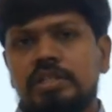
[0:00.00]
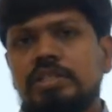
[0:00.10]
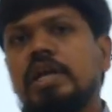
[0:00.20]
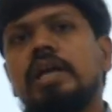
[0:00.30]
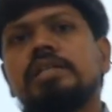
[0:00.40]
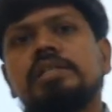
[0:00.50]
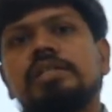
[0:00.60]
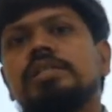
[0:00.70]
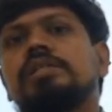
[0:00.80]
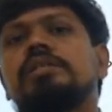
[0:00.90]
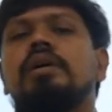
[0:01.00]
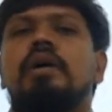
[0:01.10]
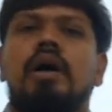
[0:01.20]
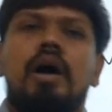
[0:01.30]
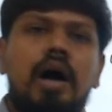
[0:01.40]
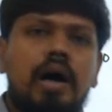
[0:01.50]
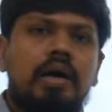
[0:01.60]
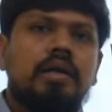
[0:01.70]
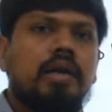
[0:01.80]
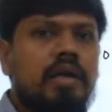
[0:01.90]
strategies
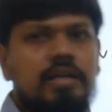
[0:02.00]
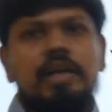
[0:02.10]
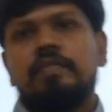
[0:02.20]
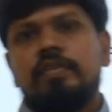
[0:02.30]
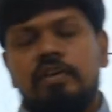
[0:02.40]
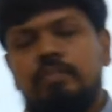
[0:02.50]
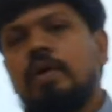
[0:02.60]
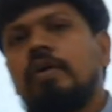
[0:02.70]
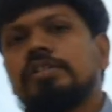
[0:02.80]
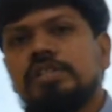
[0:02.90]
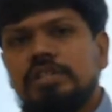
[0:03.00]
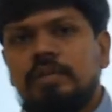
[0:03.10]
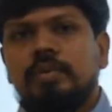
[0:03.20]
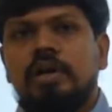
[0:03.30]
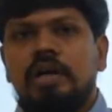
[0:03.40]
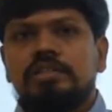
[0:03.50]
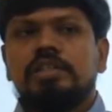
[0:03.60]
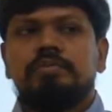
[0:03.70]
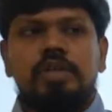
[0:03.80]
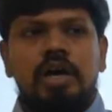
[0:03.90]
or any of your power system
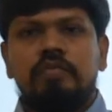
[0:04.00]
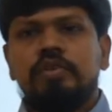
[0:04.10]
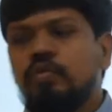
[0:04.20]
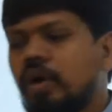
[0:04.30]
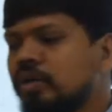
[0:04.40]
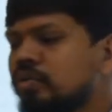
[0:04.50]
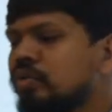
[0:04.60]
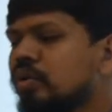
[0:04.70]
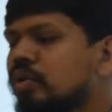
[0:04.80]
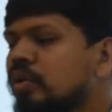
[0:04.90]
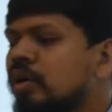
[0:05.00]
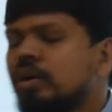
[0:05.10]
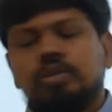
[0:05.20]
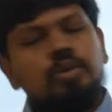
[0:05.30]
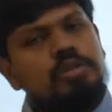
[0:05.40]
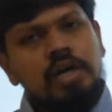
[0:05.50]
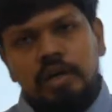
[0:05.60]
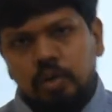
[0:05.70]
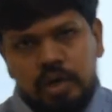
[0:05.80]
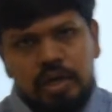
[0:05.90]
concepts, how you want to know, those all
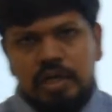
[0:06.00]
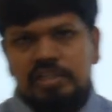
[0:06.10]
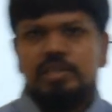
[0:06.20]
you can ask